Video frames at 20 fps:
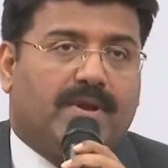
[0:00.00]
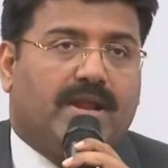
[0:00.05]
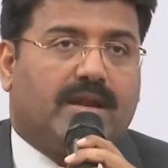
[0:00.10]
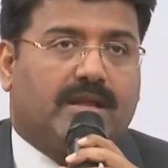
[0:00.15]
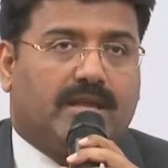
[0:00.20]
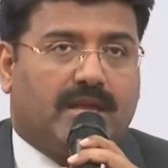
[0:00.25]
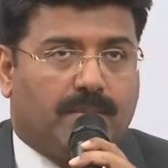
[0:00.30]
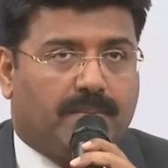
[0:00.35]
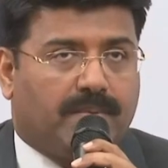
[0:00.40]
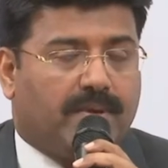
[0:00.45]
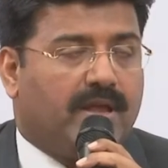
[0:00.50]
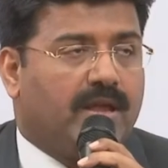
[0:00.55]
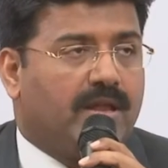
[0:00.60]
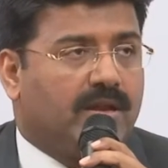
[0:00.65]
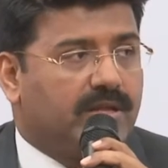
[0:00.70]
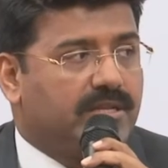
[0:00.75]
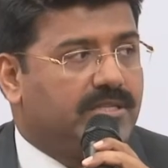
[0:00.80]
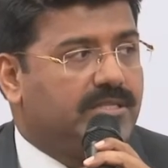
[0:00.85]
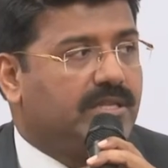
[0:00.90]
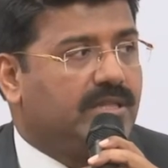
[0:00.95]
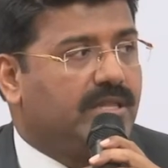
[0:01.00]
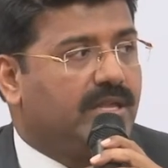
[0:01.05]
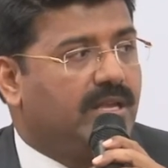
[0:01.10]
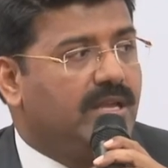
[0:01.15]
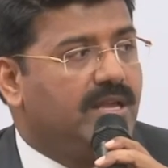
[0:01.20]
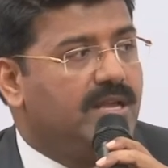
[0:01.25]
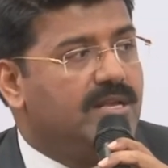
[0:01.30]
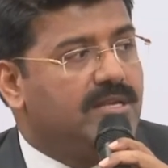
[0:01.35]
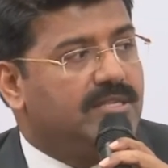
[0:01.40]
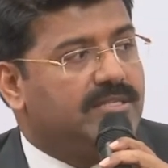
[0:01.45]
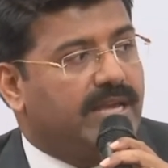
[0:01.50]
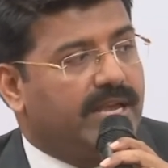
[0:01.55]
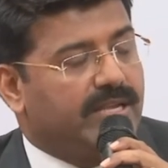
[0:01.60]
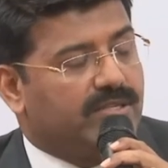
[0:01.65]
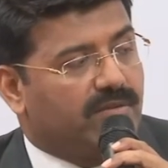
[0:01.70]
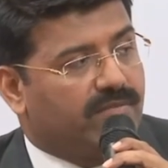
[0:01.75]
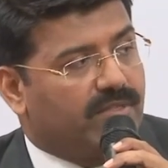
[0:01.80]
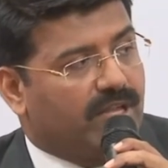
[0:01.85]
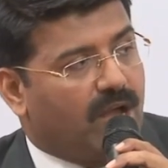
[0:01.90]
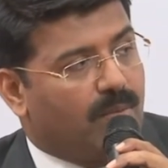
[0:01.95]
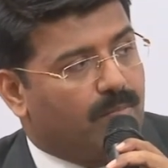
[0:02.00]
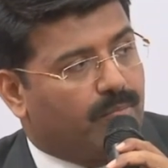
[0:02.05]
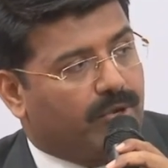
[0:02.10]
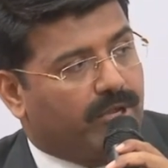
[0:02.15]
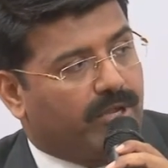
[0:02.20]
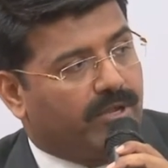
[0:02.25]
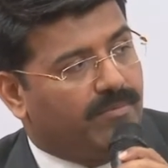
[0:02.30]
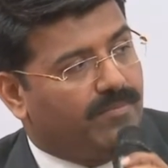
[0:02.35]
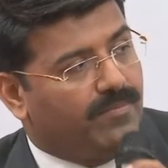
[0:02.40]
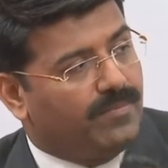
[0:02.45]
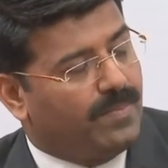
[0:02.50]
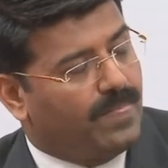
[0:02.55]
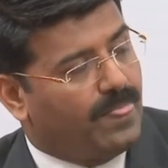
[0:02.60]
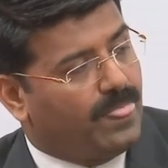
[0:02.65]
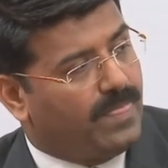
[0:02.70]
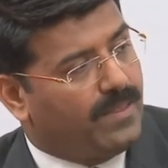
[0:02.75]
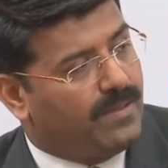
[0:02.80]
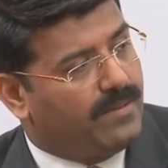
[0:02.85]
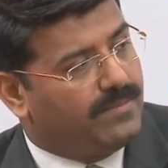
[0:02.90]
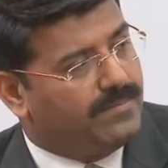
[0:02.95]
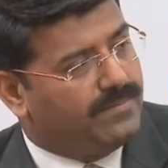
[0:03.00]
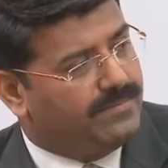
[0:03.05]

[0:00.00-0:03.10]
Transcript: keep increasing the size of the company? It is a